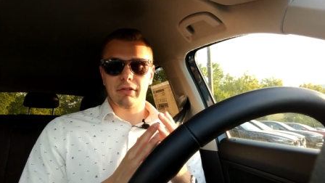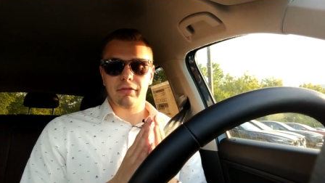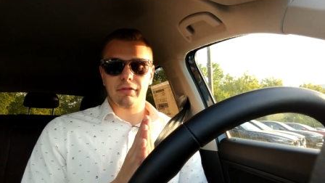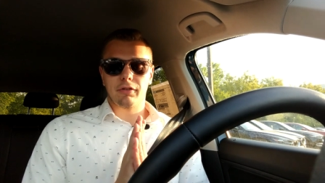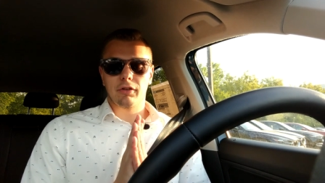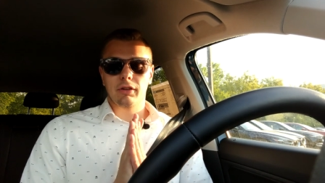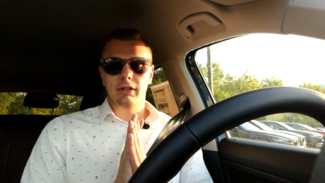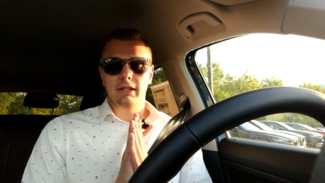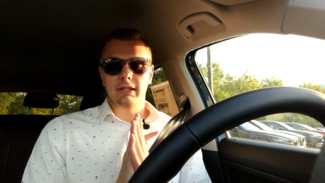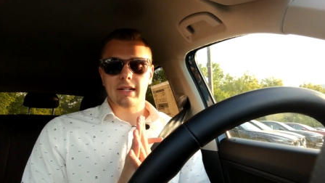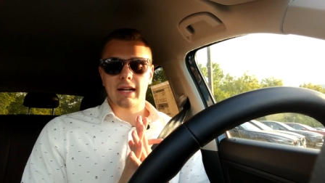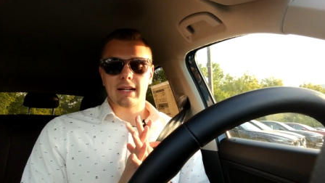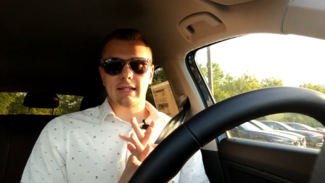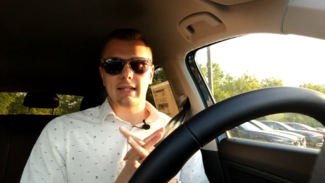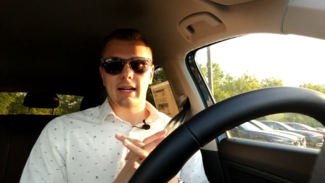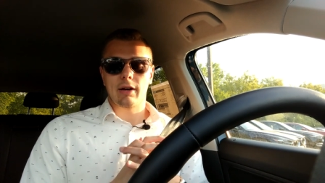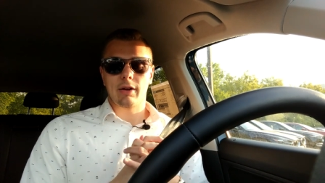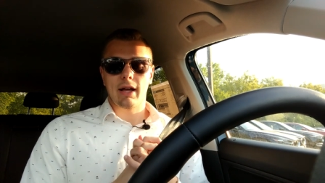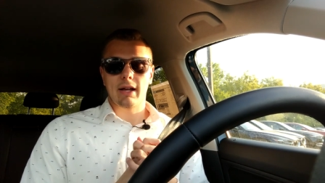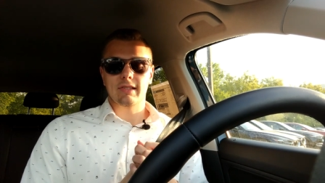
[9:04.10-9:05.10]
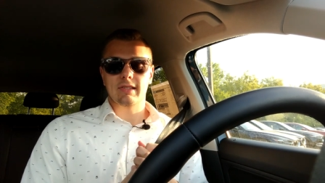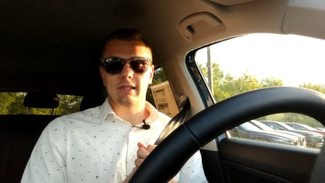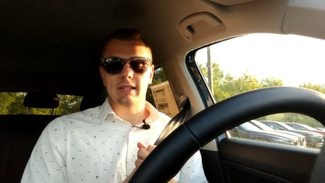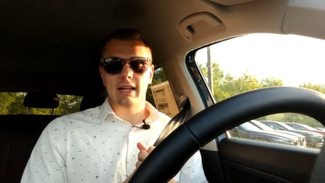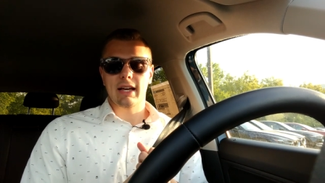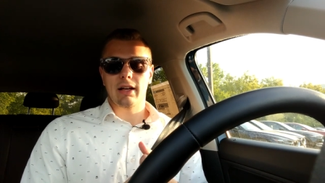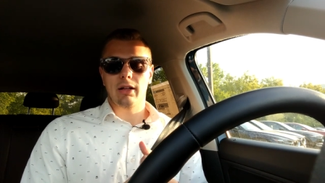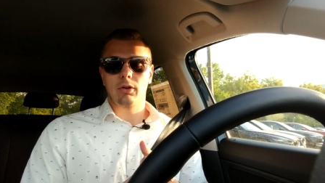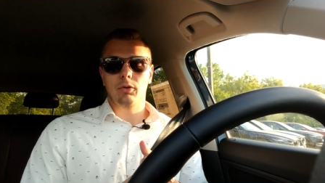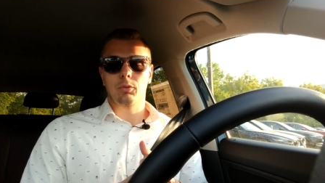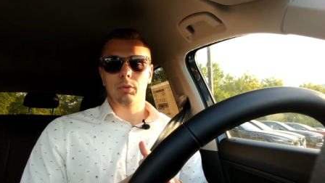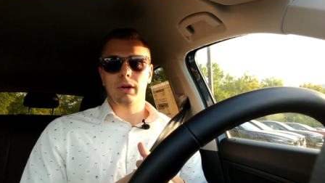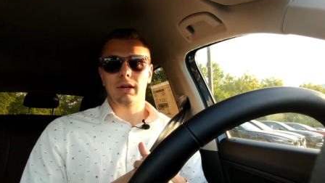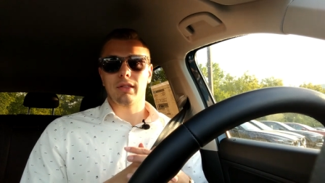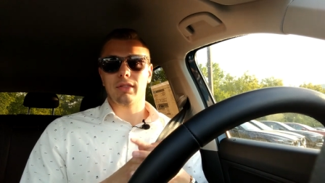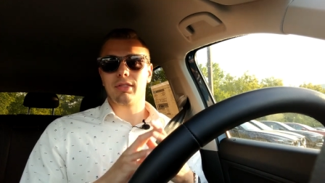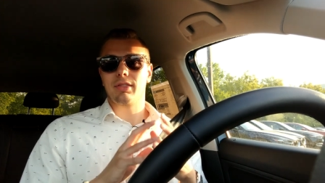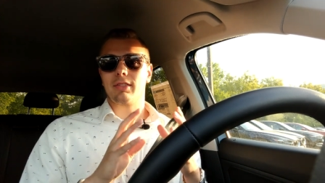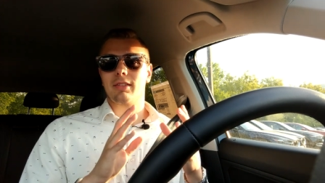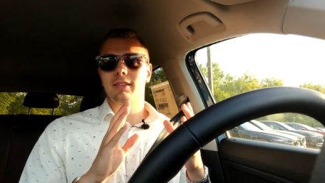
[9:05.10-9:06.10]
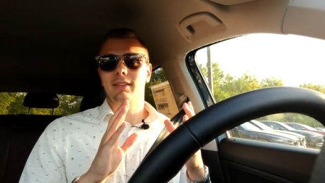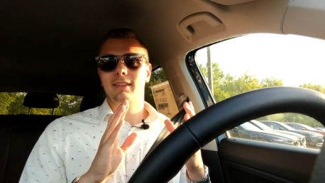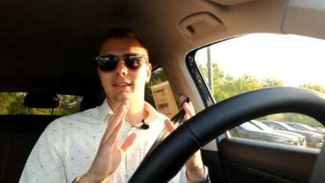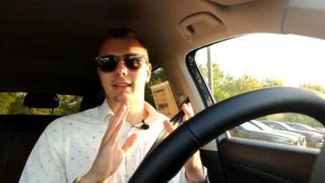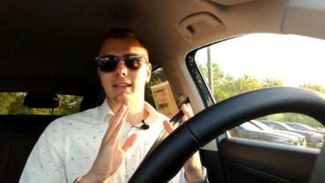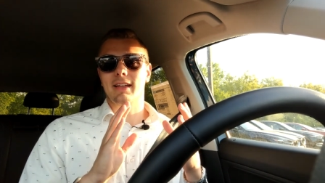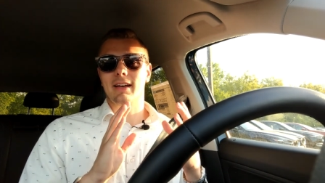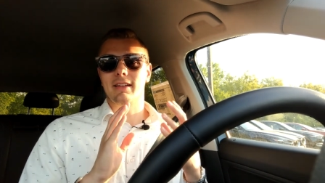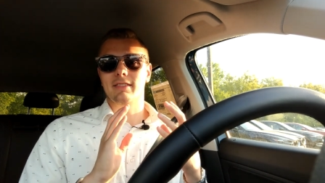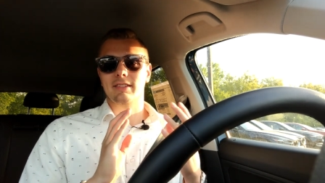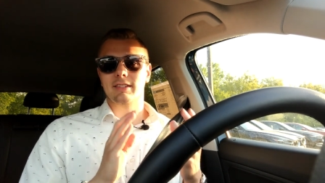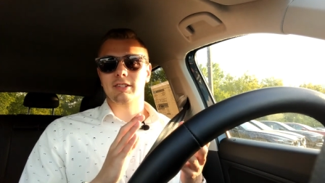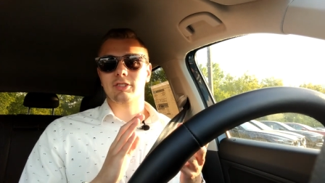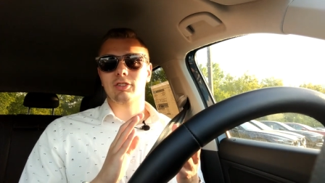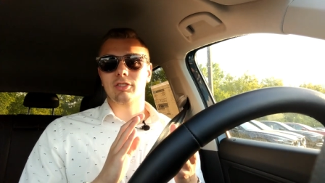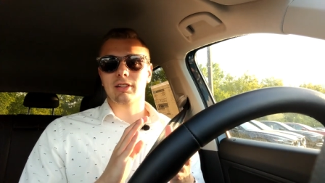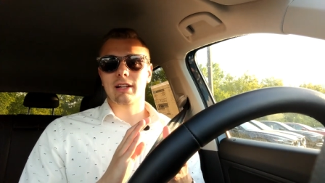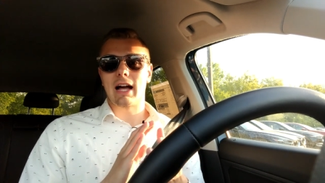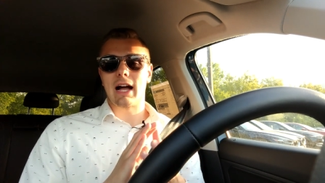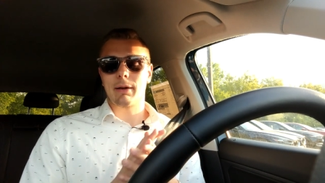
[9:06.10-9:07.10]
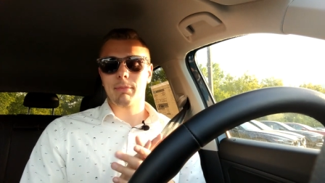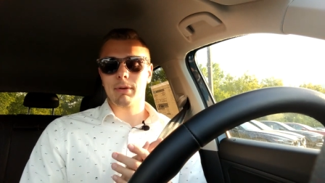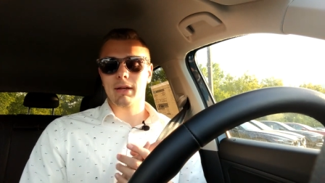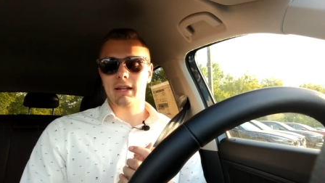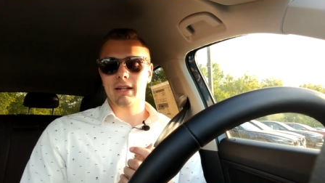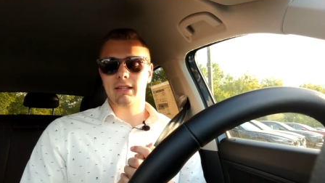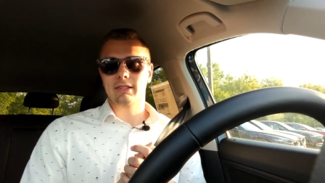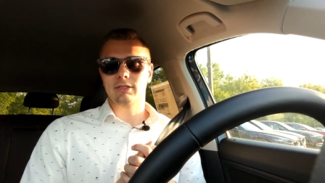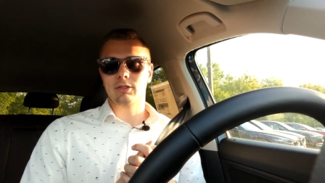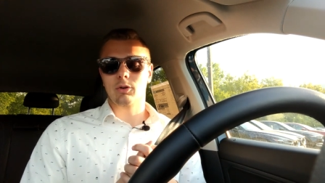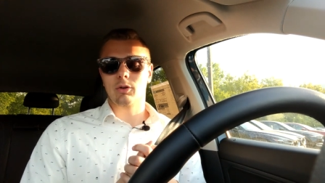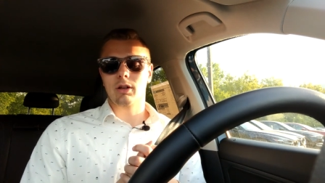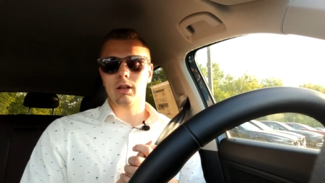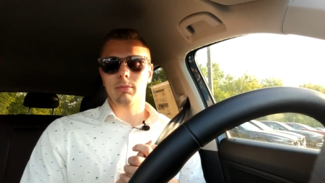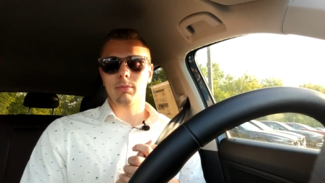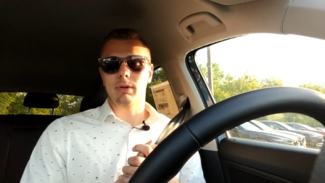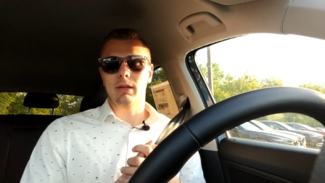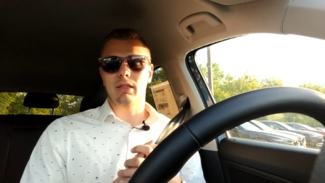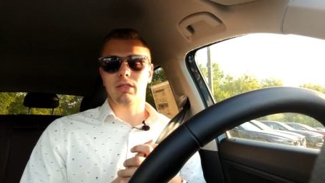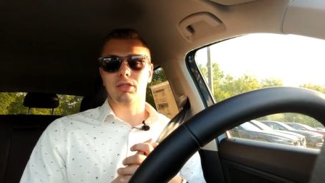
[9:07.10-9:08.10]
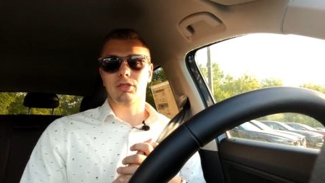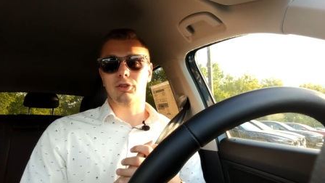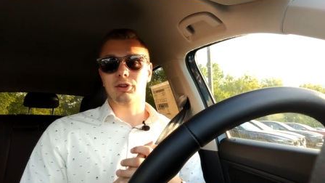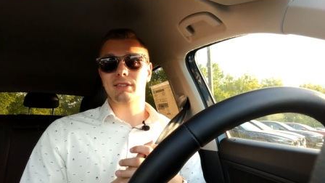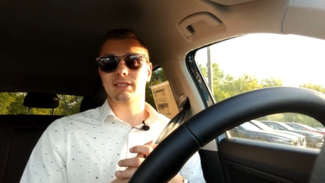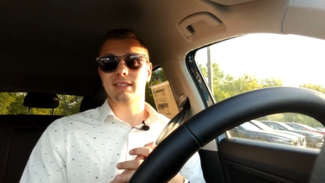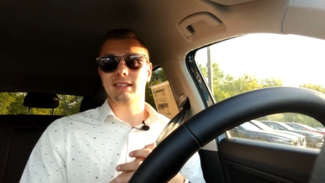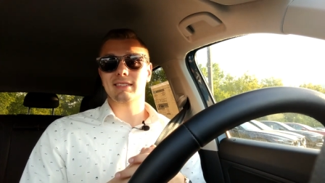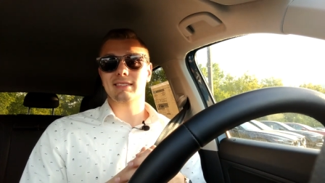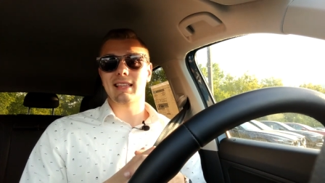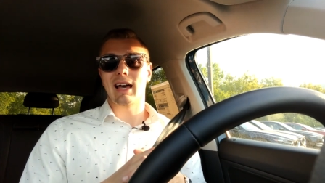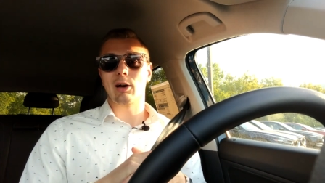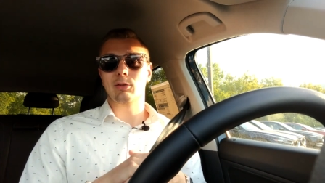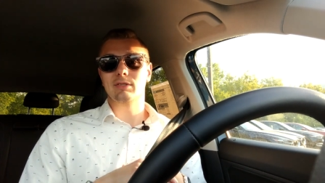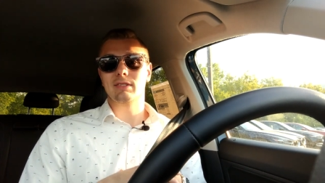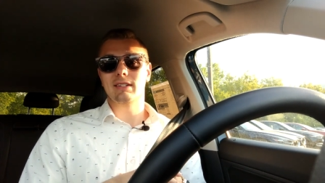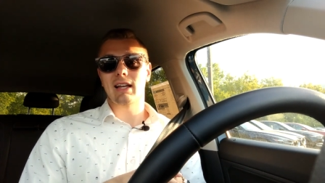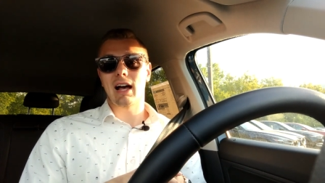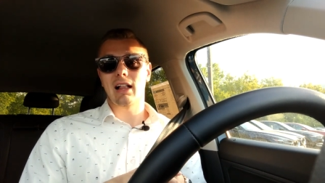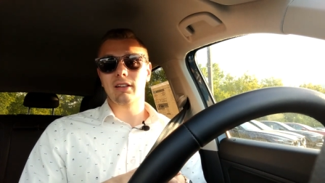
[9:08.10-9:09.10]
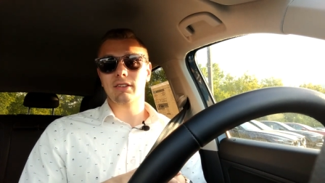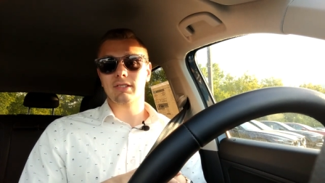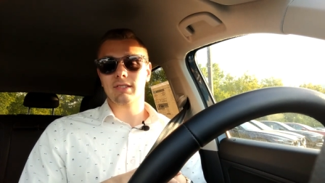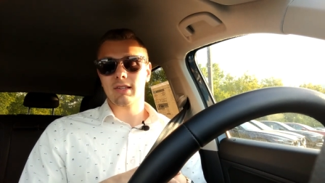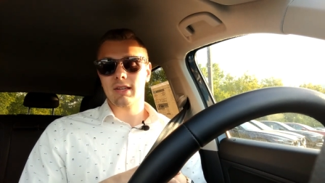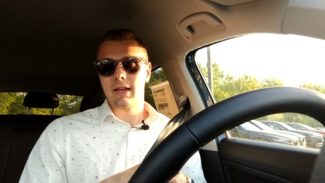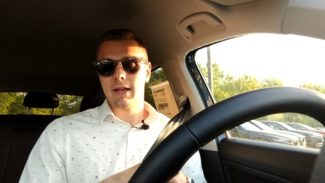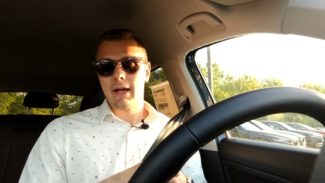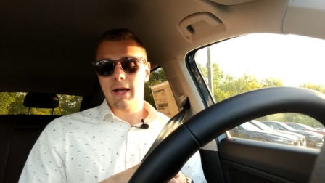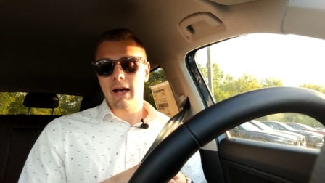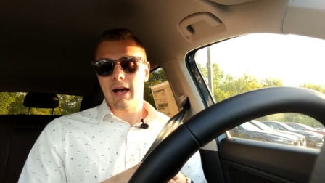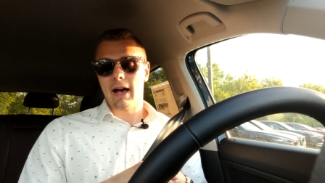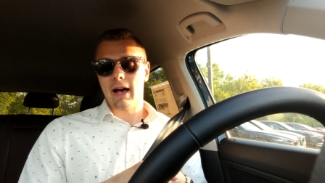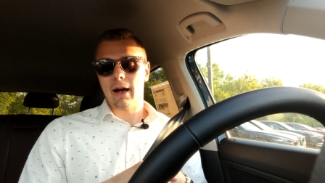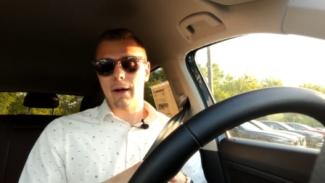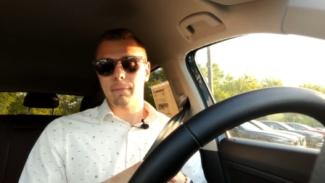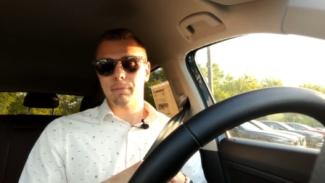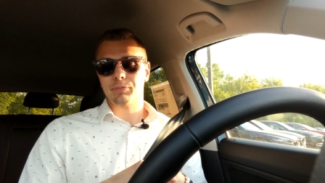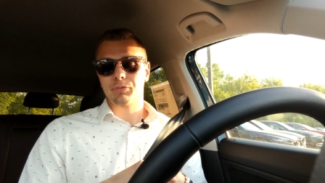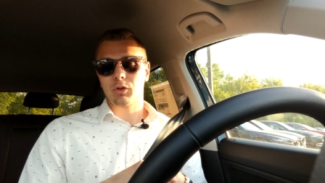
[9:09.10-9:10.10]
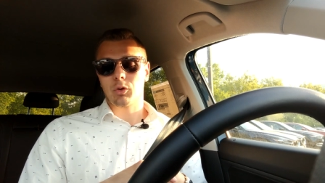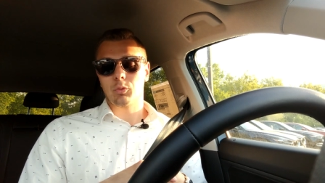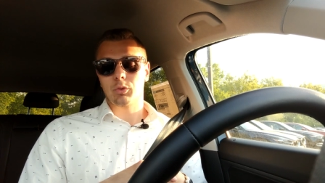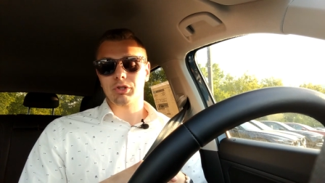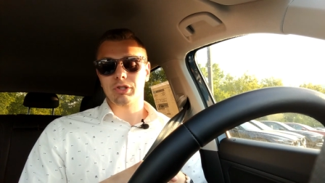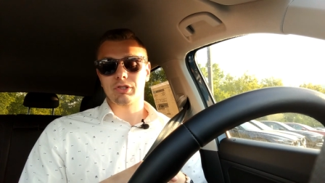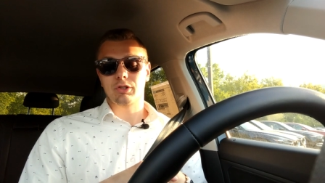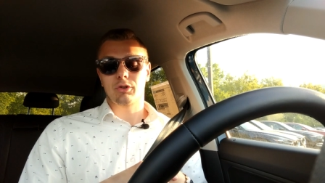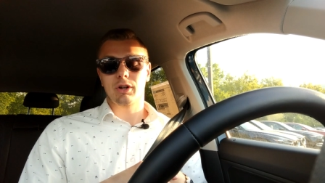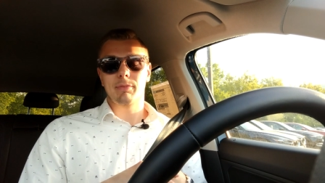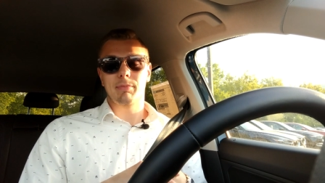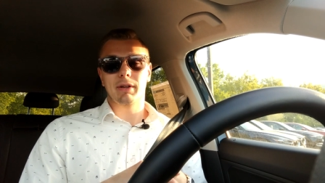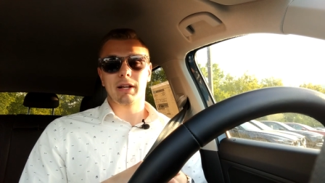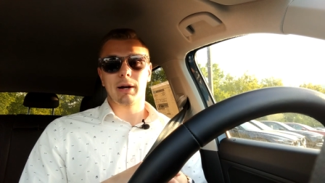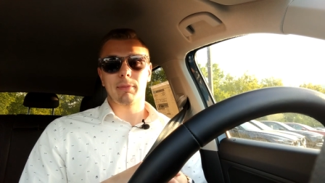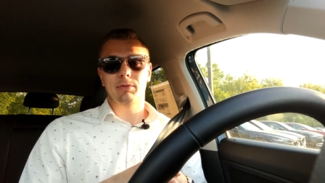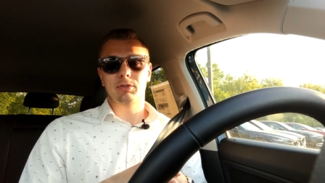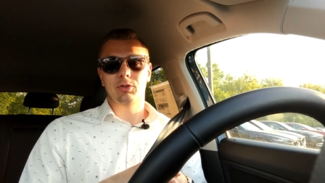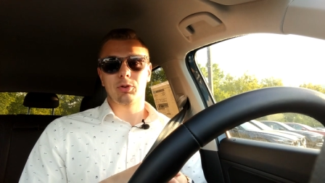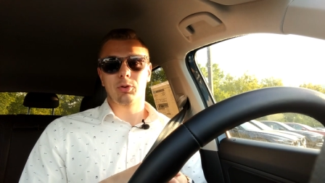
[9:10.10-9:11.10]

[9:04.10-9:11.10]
a fully decked out SEL with uh, the digital cockpit is going to be $36,000, um, which is creeping up